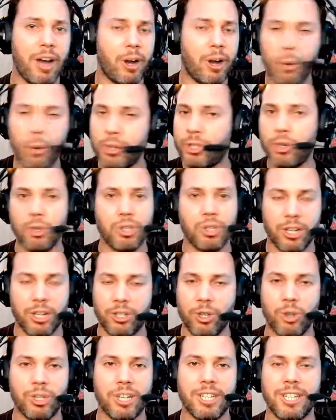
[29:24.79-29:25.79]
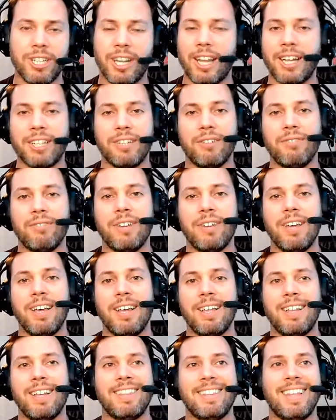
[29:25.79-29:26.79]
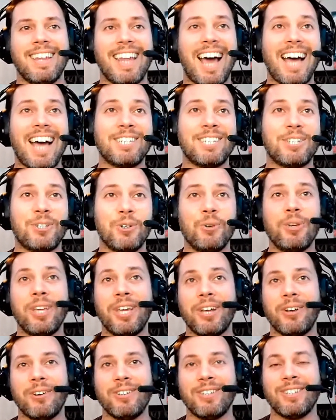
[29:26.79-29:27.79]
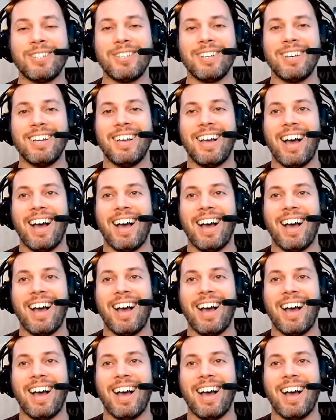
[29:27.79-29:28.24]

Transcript: I always chose that as an elective. The last 2 years,